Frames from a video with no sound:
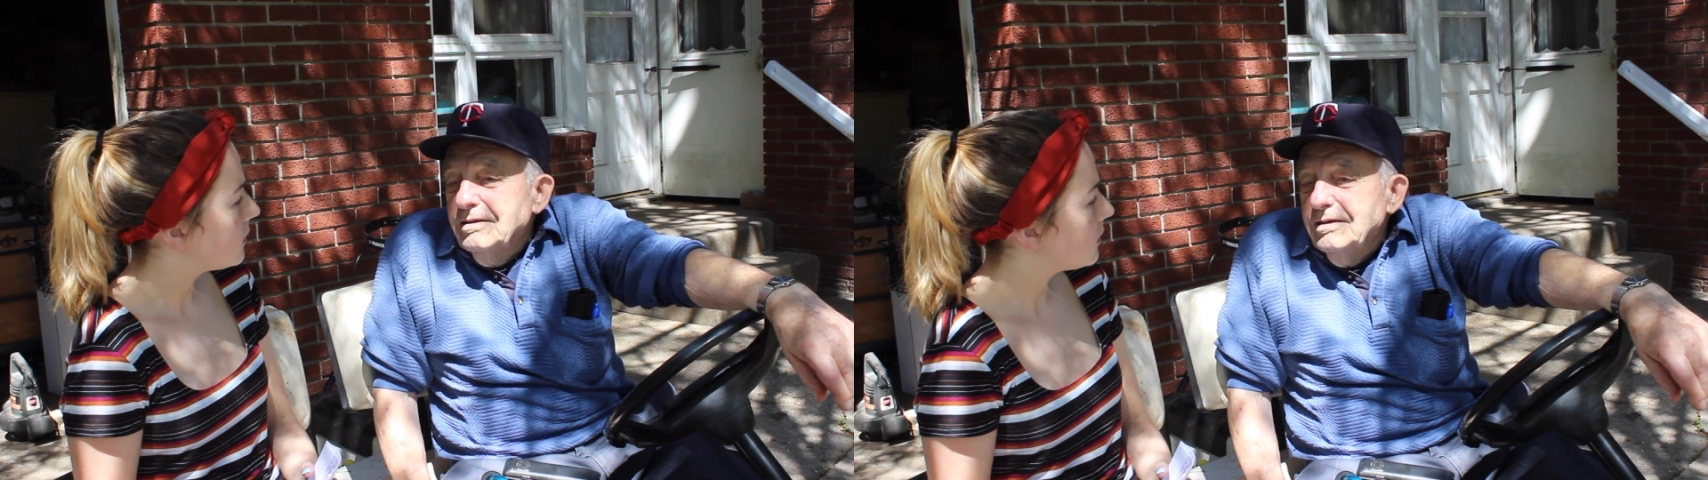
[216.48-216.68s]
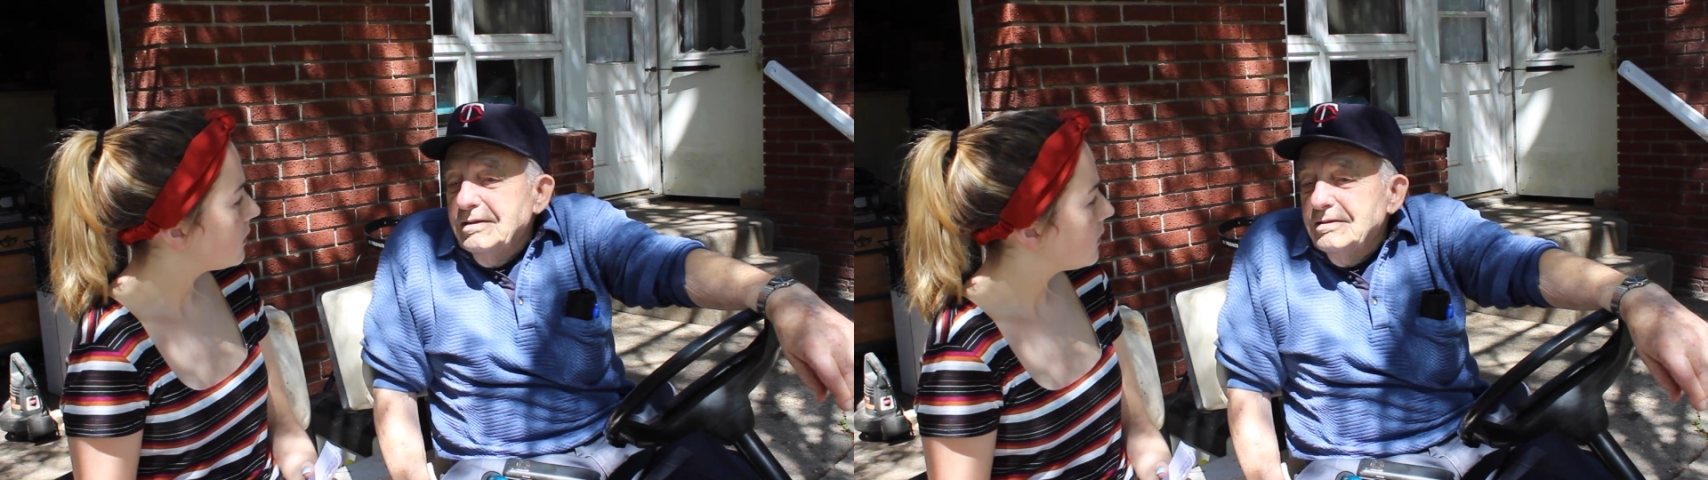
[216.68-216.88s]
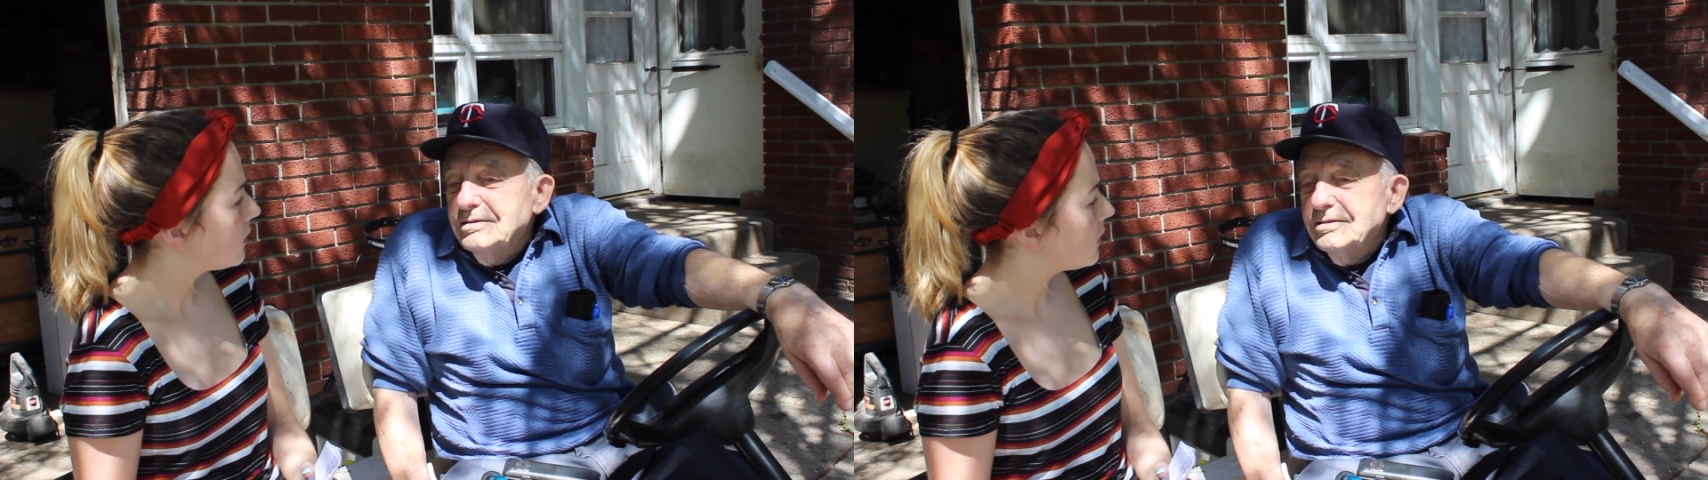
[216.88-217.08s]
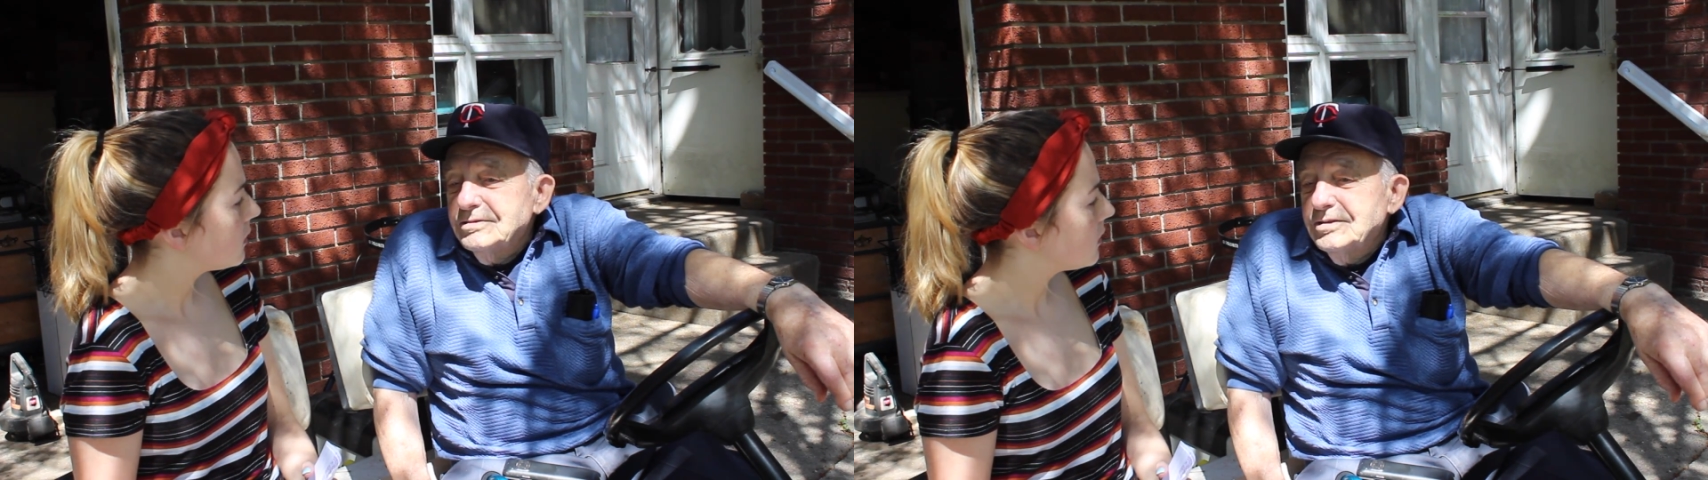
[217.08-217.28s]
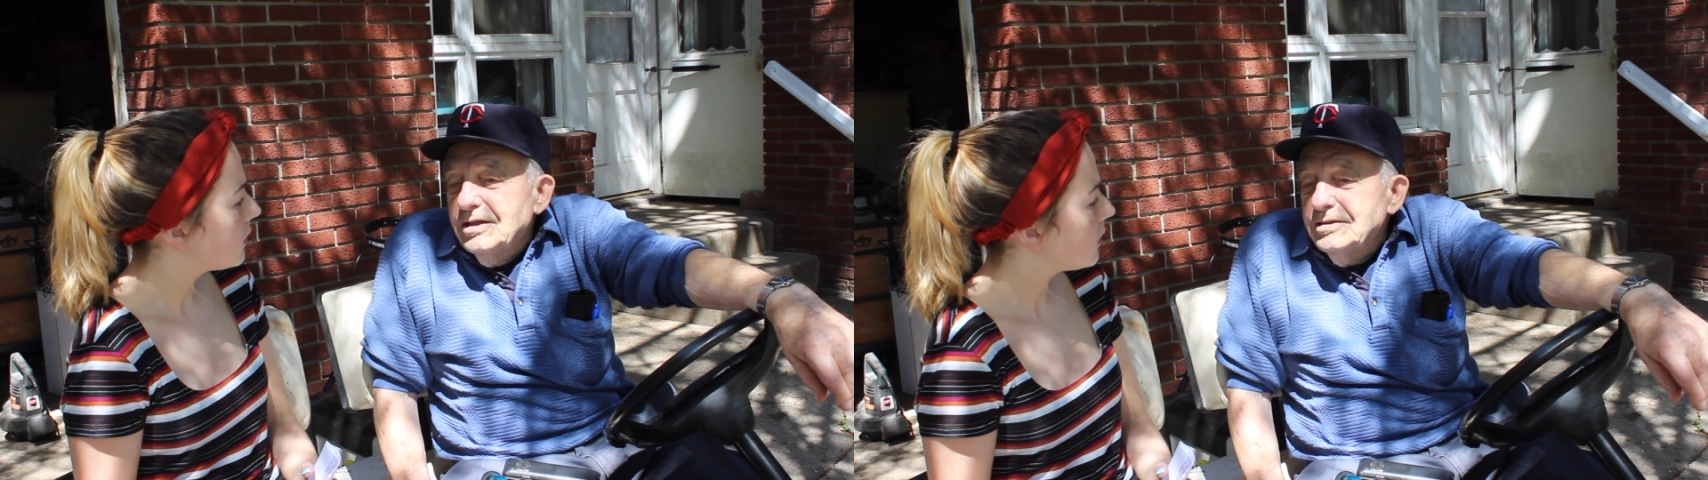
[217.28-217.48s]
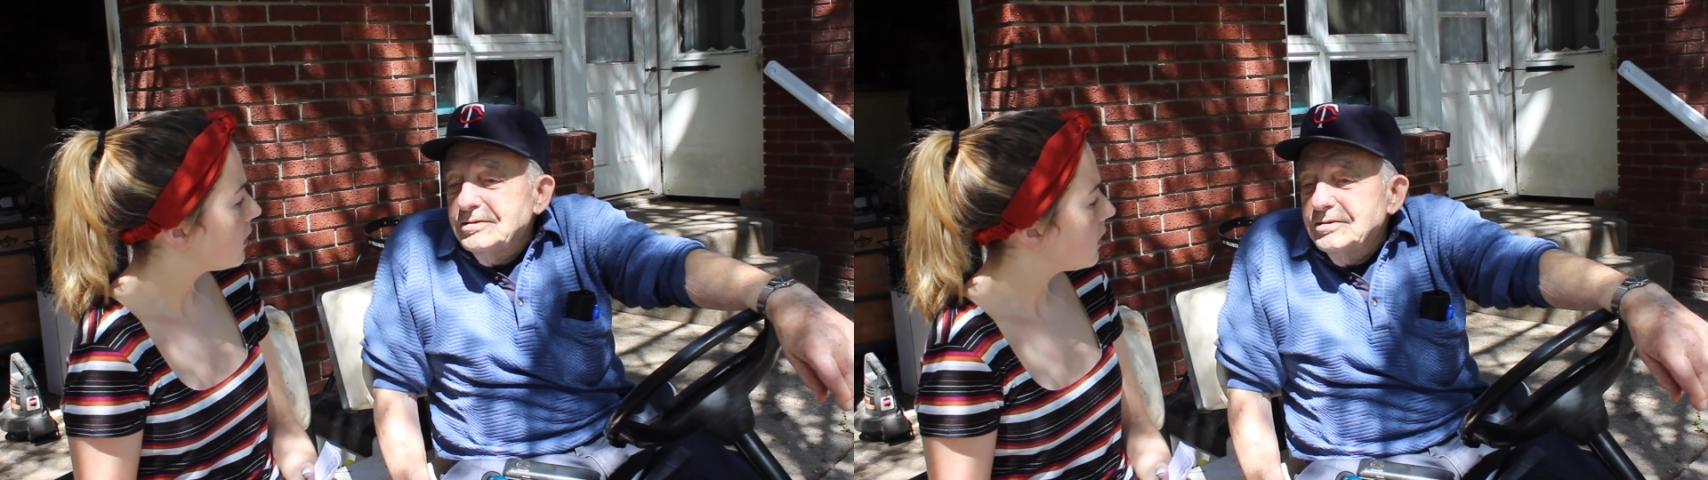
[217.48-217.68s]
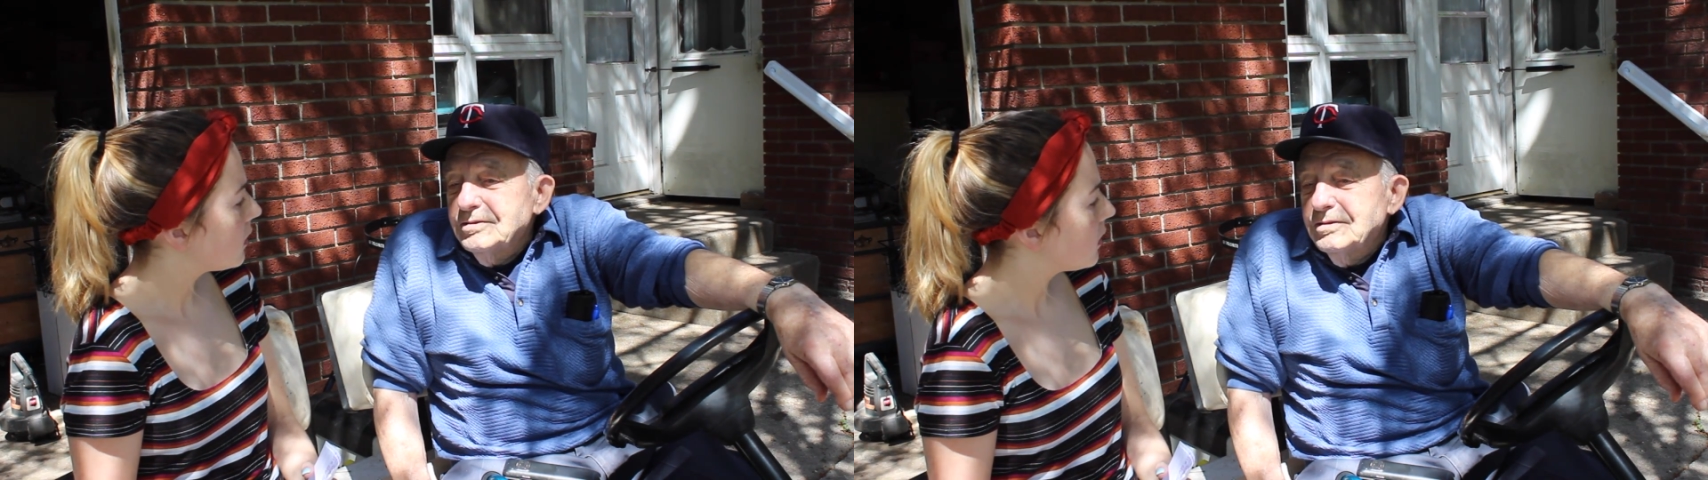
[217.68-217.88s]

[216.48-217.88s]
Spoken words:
the searchlights